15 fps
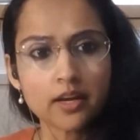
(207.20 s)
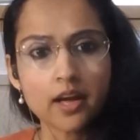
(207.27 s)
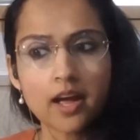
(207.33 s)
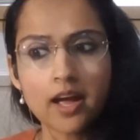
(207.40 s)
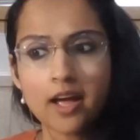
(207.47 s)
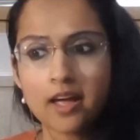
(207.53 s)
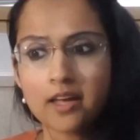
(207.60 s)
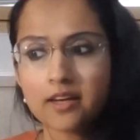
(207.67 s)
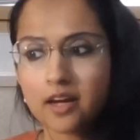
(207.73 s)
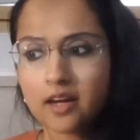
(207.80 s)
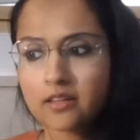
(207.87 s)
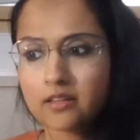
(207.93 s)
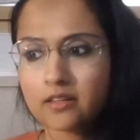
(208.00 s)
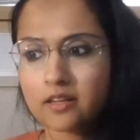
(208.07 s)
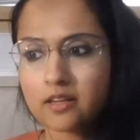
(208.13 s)
And I
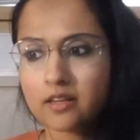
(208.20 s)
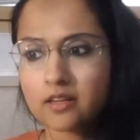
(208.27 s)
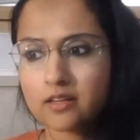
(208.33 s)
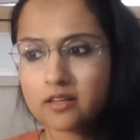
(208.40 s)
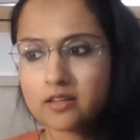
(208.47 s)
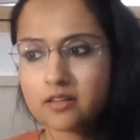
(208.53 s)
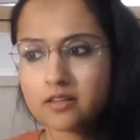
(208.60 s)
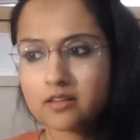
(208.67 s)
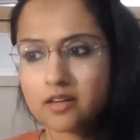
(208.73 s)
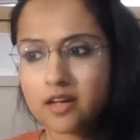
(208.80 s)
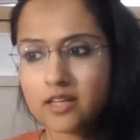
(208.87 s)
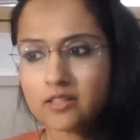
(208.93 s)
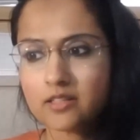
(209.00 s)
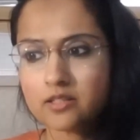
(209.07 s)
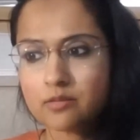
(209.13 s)
think
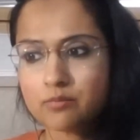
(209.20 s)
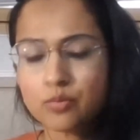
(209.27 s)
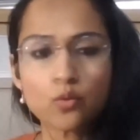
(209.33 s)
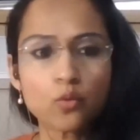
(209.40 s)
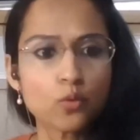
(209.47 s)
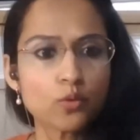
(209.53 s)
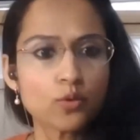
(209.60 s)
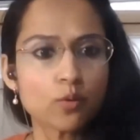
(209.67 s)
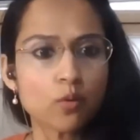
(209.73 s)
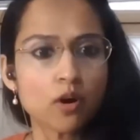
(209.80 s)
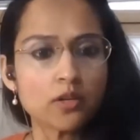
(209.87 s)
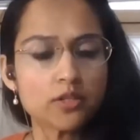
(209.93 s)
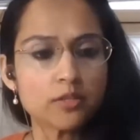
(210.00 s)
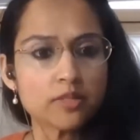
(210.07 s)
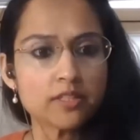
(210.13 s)
that's the pool you
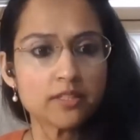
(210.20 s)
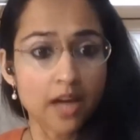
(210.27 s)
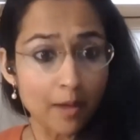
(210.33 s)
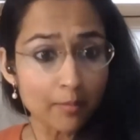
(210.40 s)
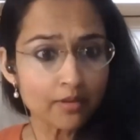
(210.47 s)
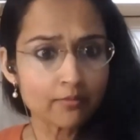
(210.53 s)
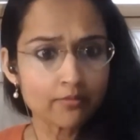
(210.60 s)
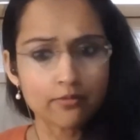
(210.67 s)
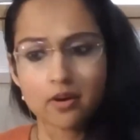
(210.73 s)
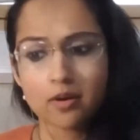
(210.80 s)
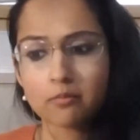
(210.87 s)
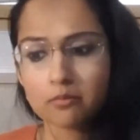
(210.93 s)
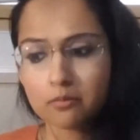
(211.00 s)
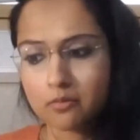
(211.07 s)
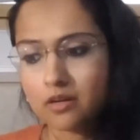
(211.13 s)
want to be tapping
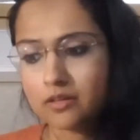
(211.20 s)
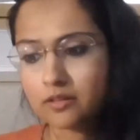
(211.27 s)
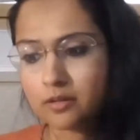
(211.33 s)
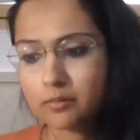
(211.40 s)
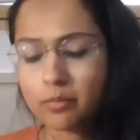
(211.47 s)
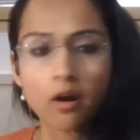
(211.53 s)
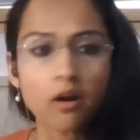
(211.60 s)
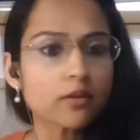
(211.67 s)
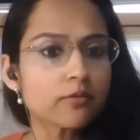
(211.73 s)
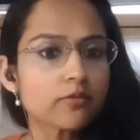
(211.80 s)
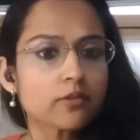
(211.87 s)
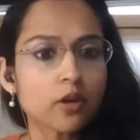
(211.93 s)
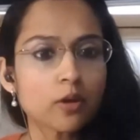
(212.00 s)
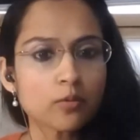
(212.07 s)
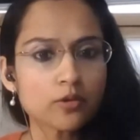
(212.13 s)
from when you're part of
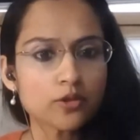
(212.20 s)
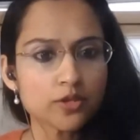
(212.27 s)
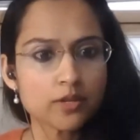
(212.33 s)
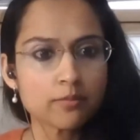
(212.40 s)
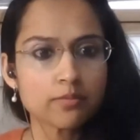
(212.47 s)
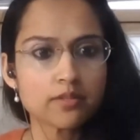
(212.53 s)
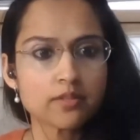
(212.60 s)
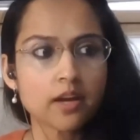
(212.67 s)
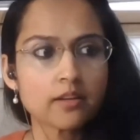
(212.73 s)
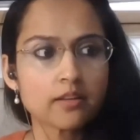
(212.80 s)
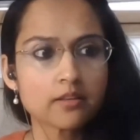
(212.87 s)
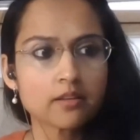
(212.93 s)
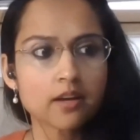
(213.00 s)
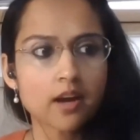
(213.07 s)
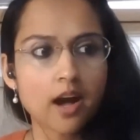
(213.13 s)
Global Shapers. I
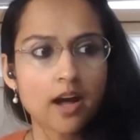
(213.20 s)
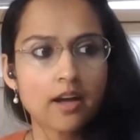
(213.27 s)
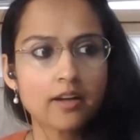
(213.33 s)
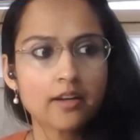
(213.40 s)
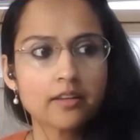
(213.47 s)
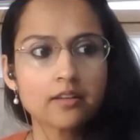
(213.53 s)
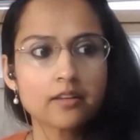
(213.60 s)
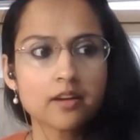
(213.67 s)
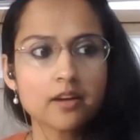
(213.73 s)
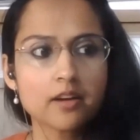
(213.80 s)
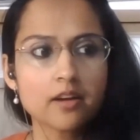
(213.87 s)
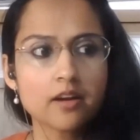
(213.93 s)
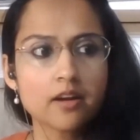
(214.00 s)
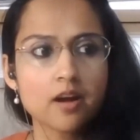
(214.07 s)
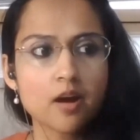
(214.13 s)
think I
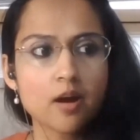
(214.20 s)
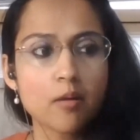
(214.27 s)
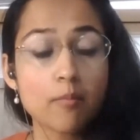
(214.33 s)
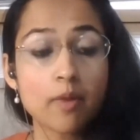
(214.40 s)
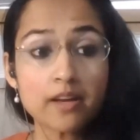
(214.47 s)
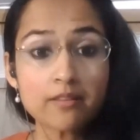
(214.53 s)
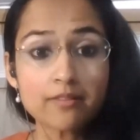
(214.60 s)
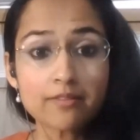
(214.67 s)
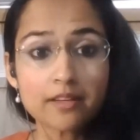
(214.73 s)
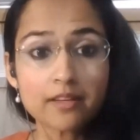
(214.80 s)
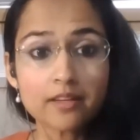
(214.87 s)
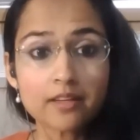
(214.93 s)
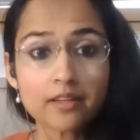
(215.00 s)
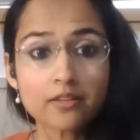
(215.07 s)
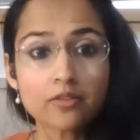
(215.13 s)

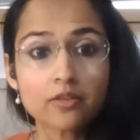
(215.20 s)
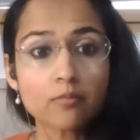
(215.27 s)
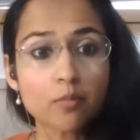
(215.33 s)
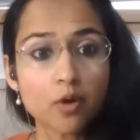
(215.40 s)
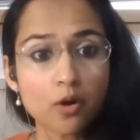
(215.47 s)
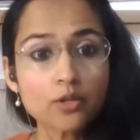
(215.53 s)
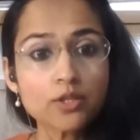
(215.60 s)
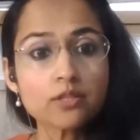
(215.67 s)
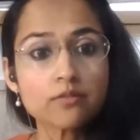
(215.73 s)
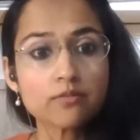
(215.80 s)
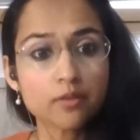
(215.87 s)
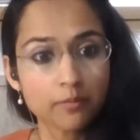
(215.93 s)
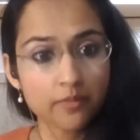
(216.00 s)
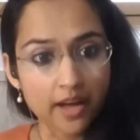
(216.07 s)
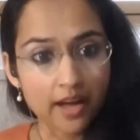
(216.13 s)
benefited the most
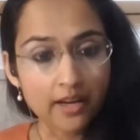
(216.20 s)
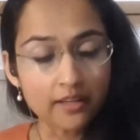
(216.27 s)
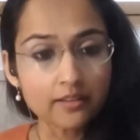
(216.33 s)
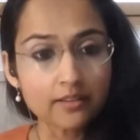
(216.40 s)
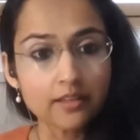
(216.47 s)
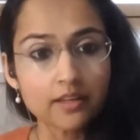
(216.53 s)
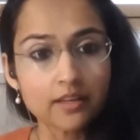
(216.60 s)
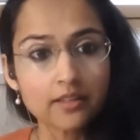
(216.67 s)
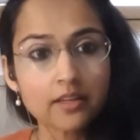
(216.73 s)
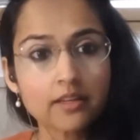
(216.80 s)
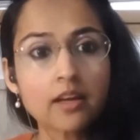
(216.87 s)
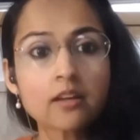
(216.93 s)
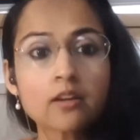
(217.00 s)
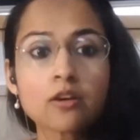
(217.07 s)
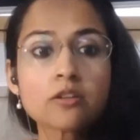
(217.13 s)
from that I
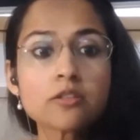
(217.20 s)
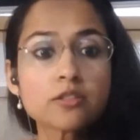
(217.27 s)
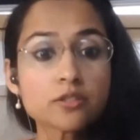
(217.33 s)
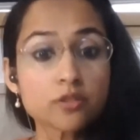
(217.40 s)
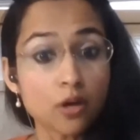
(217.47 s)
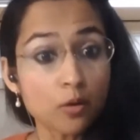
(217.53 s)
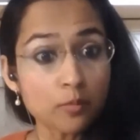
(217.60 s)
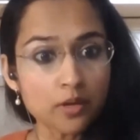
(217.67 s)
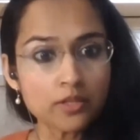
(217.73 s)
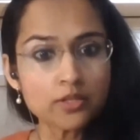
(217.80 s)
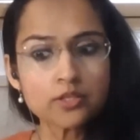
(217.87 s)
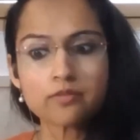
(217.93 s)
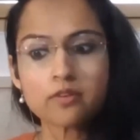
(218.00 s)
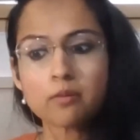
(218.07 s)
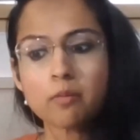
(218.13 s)
learned so
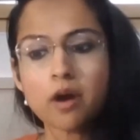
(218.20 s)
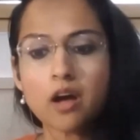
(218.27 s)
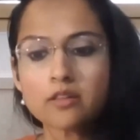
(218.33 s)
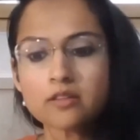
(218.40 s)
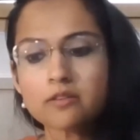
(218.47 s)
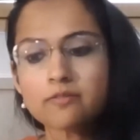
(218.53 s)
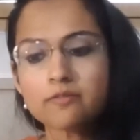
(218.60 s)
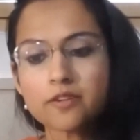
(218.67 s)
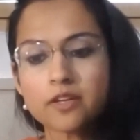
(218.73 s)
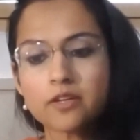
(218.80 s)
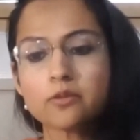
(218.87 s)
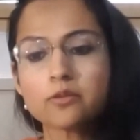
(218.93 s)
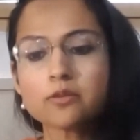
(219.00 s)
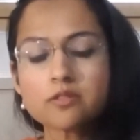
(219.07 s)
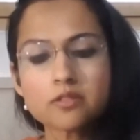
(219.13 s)
much from other
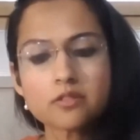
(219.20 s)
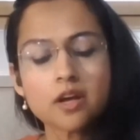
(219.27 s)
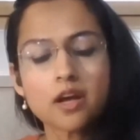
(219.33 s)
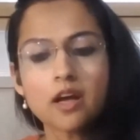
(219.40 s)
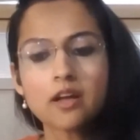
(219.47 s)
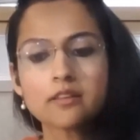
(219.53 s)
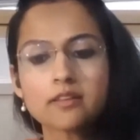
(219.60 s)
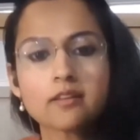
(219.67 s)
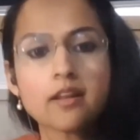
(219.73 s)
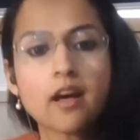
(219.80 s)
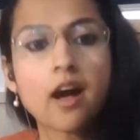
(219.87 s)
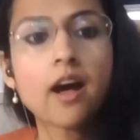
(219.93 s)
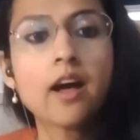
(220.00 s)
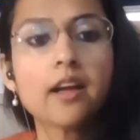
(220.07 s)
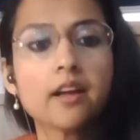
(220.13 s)
fields that
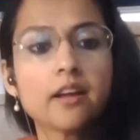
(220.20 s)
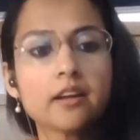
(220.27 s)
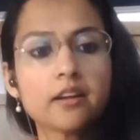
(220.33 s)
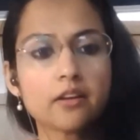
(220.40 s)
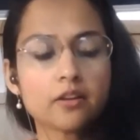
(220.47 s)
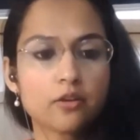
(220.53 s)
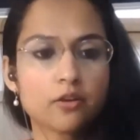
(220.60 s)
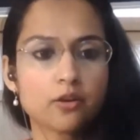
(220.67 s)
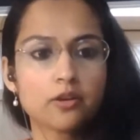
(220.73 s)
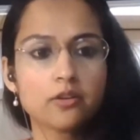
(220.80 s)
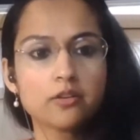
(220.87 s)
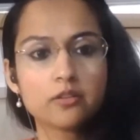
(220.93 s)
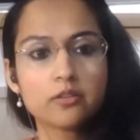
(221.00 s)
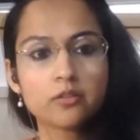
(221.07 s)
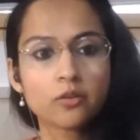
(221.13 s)
I could
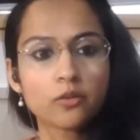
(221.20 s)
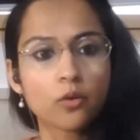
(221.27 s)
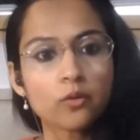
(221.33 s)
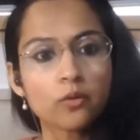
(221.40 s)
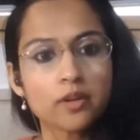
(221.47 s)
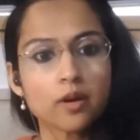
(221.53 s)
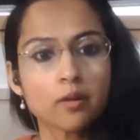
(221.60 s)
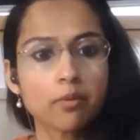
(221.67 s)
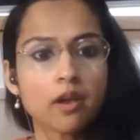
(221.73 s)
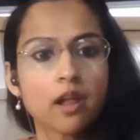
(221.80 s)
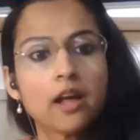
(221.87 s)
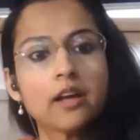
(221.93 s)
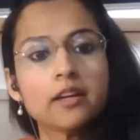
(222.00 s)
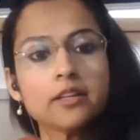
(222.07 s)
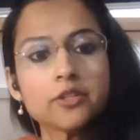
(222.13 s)
not only
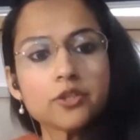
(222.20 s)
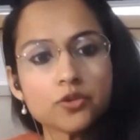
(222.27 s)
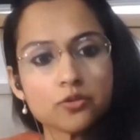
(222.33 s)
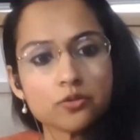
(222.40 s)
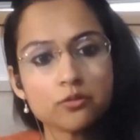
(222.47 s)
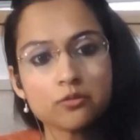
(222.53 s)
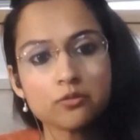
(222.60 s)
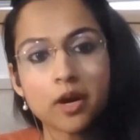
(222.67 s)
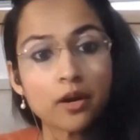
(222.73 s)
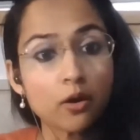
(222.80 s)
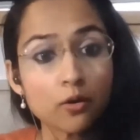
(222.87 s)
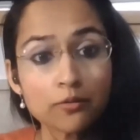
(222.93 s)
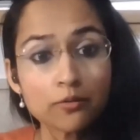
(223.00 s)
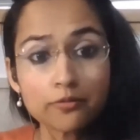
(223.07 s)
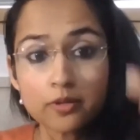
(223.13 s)
apply to my
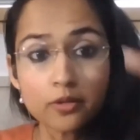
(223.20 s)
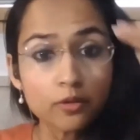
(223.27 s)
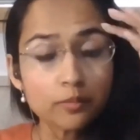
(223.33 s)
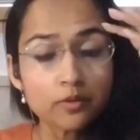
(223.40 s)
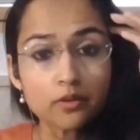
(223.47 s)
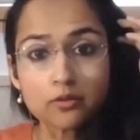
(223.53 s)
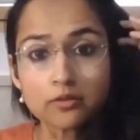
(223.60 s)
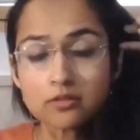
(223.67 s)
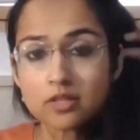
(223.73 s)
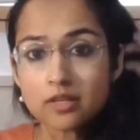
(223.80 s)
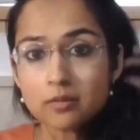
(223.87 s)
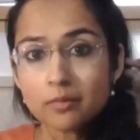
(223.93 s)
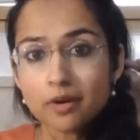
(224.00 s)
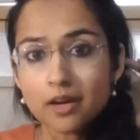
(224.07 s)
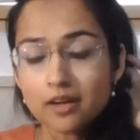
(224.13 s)
own field, but also in
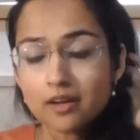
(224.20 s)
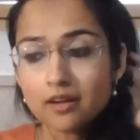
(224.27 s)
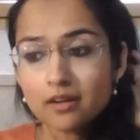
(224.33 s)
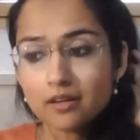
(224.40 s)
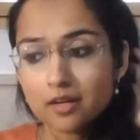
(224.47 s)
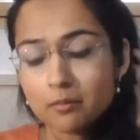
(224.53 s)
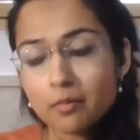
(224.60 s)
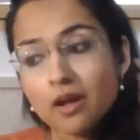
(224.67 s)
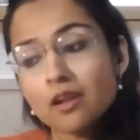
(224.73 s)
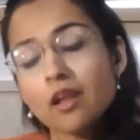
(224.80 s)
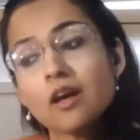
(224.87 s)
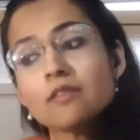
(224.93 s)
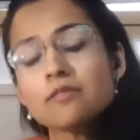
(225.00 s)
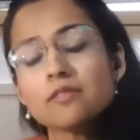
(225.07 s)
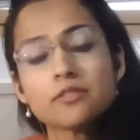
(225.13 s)
my
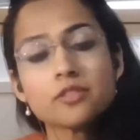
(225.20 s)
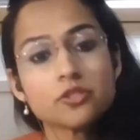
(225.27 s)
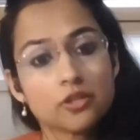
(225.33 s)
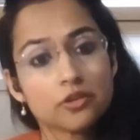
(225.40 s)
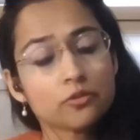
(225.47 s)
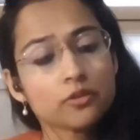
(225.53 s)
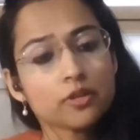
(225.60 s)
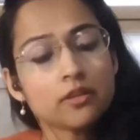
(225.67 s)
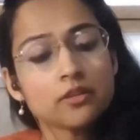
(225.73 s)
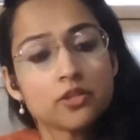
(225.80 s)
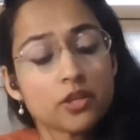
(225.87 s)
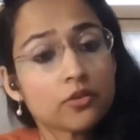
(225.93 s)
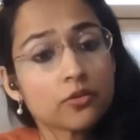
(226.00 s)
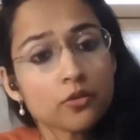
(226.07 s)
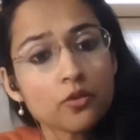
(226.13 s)
life in
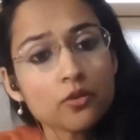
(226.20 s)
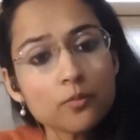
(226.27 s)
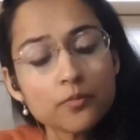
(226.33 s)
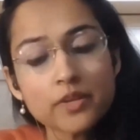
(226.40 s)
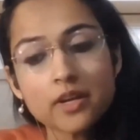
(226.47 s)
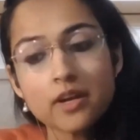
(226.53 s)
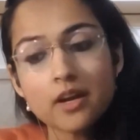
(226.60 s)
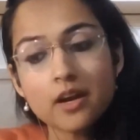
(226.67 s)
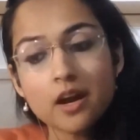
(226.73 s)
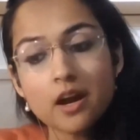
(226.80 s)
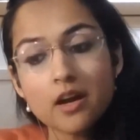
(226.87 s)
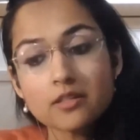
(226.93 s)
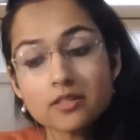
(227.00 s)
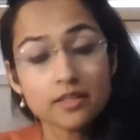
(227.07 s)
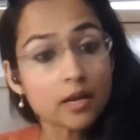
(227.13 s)
general.
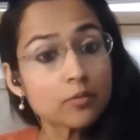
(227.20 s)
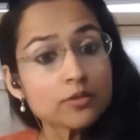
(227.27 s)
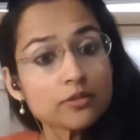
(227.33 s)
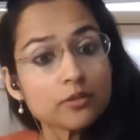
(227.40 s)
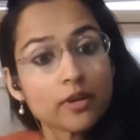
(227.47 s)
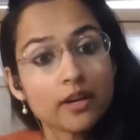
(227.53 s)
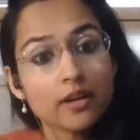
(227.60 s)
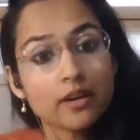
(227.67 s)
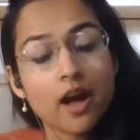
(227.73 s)
So that was great.